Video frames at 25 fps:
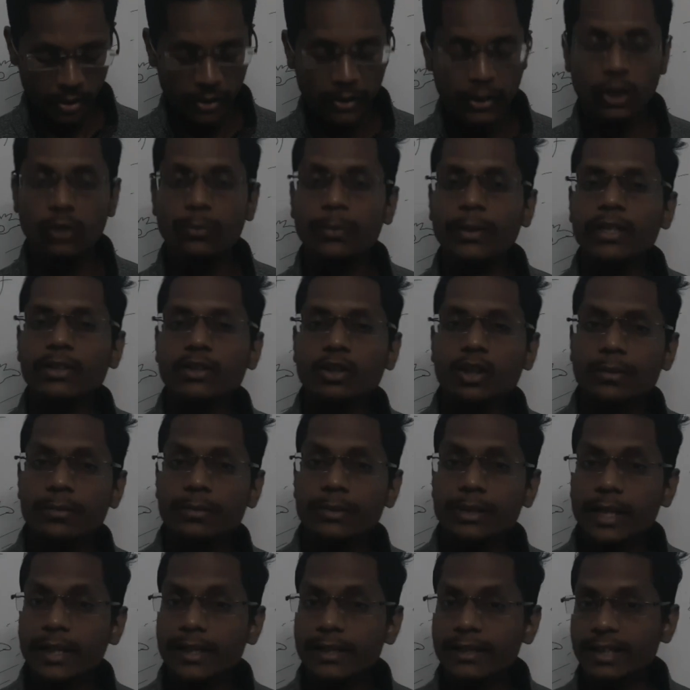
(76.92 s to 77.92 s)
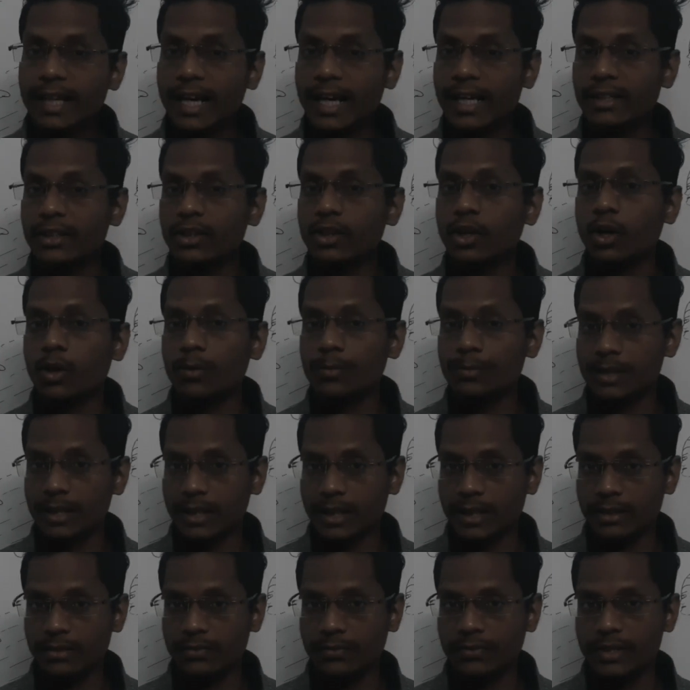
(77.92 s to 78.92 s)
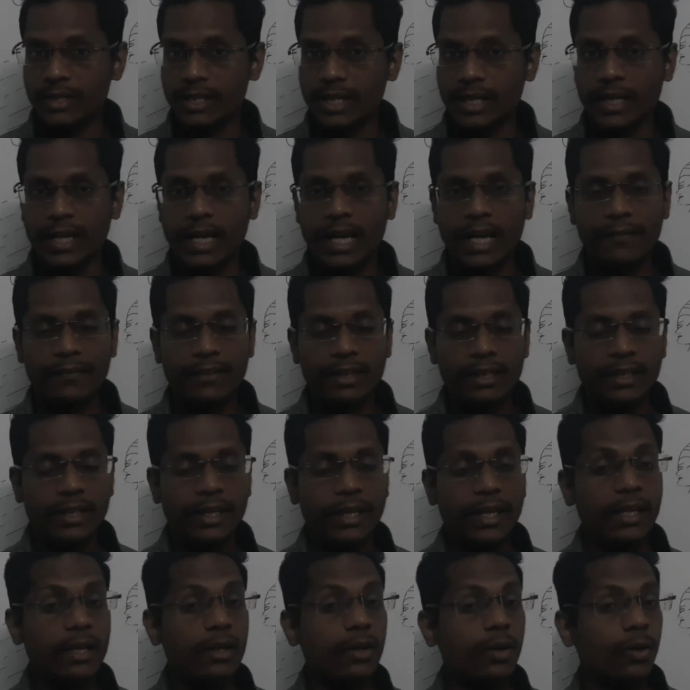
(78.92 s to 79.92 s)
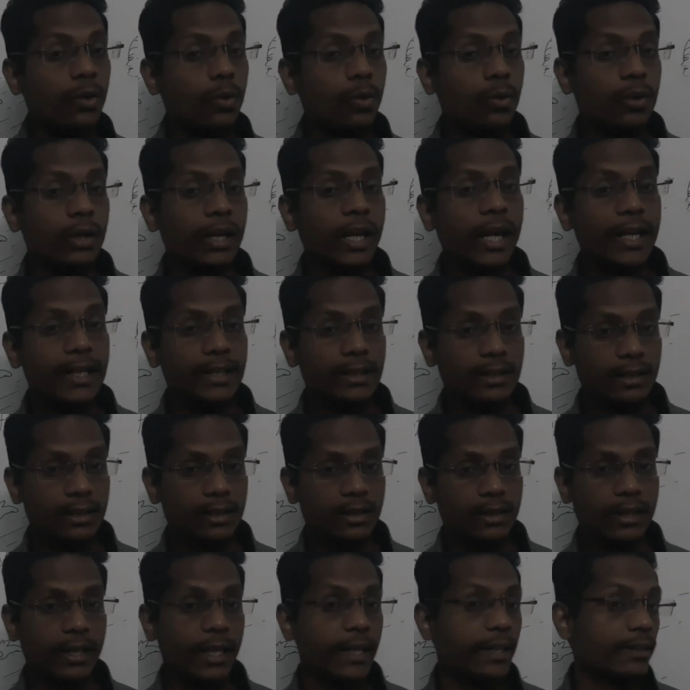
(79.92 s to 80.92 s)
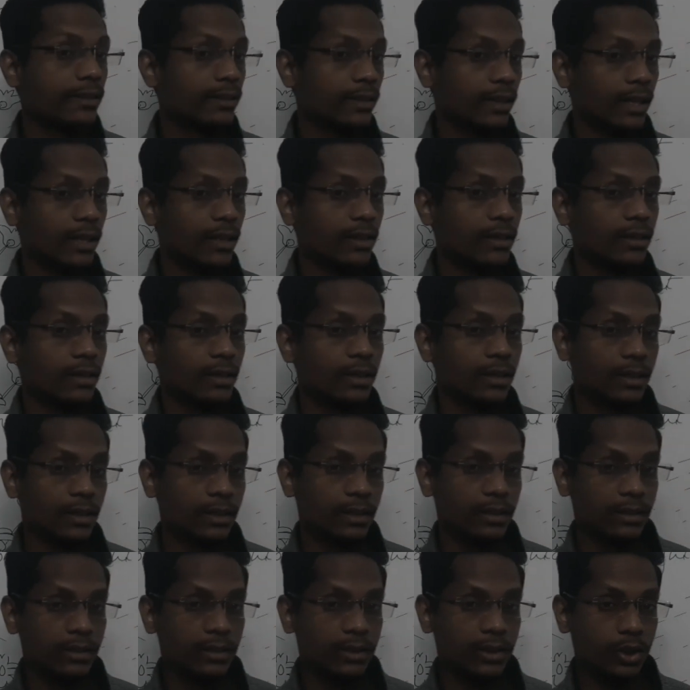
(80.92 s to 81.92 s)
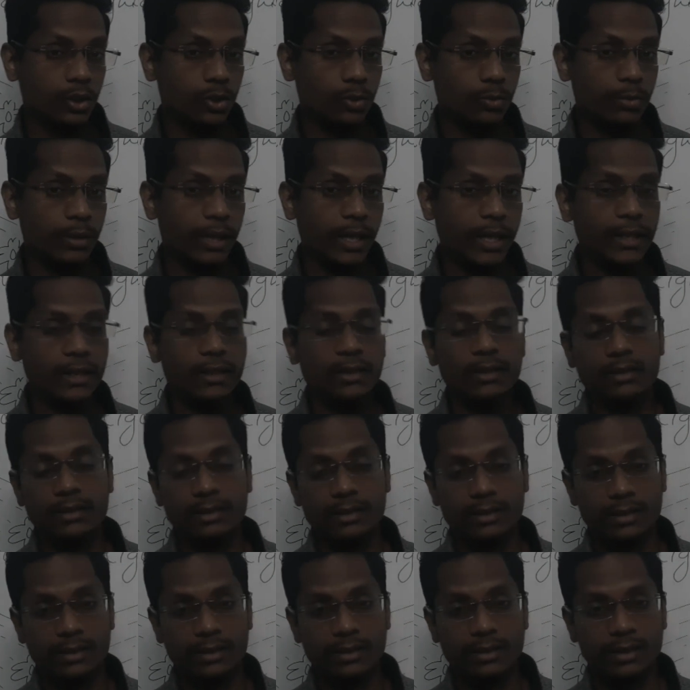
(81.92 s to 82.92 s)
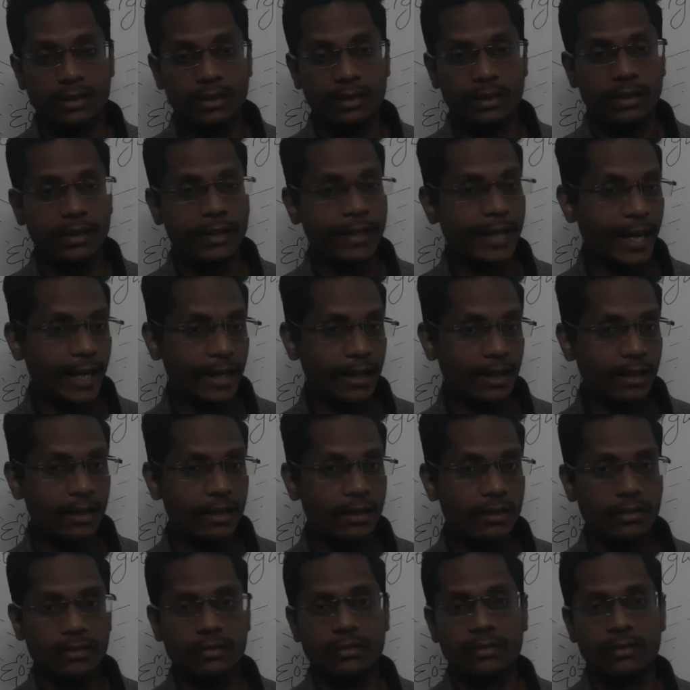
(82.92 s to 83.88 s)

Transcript: Luminous objects are the objects which are having their own light, like sun, tube light, candle,